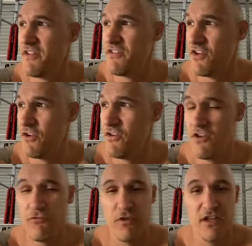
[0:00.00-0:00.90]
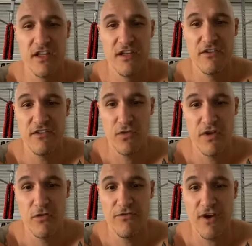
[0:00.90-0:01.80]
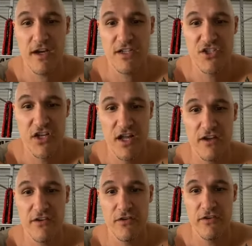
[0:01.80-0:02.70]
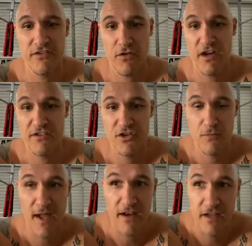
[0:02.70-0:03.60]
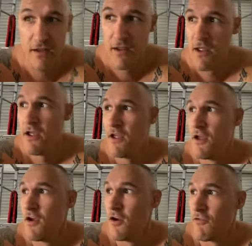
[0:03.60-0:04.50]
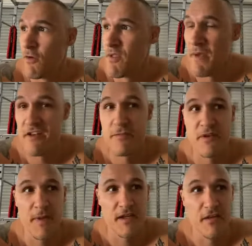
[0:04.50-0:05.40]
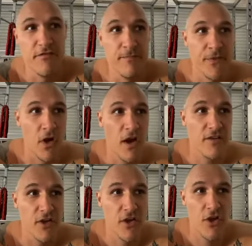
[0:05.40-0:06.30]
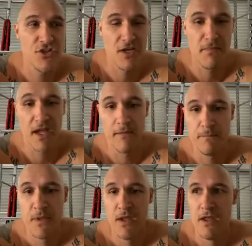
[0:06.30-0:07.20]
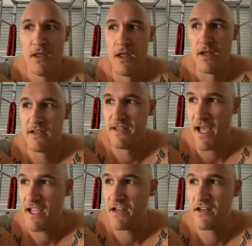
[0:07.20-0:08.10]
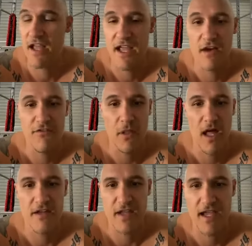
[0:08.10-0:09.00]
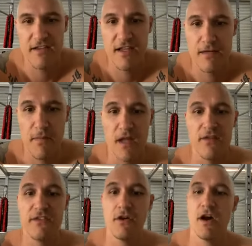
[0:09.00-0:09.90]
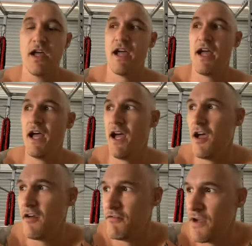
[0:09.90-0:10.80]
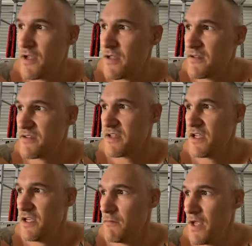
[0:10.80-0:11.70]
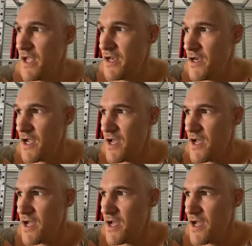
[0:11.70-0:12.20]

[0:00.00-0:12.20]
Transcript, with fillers: is you, you really need to sort your fucking shit out because you're a disgrace to humanity. From the men's perspective, all right, so coaching men, day in and day out for the last 18 months, I have seen men